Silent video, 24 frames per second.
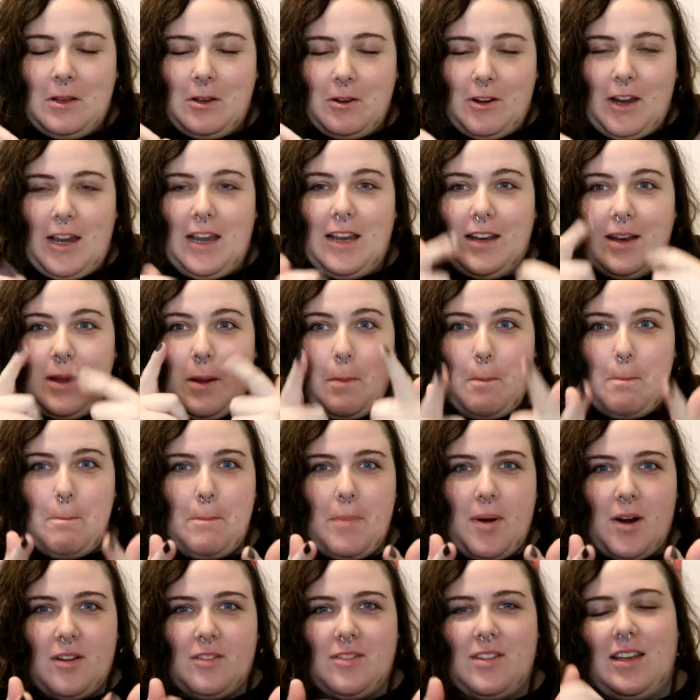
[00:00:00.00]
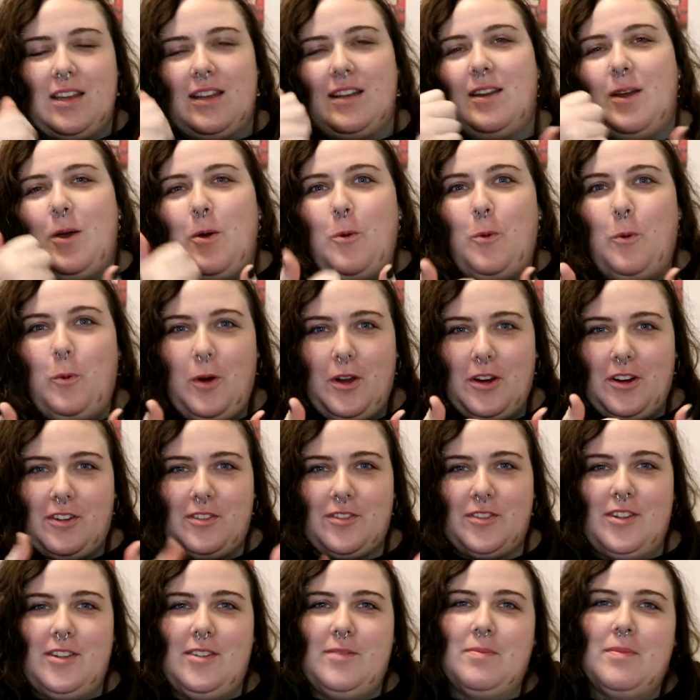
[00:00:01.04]
Great. Perfect.
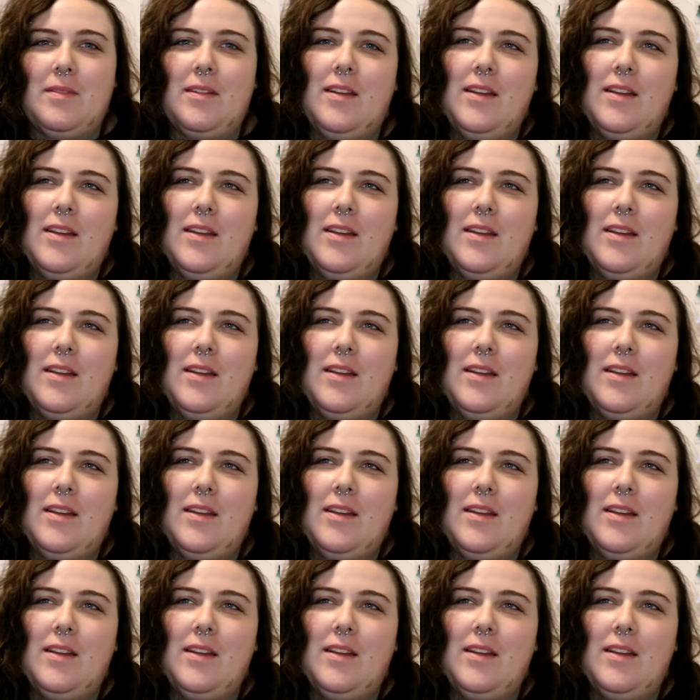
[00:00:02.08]
Wonderful.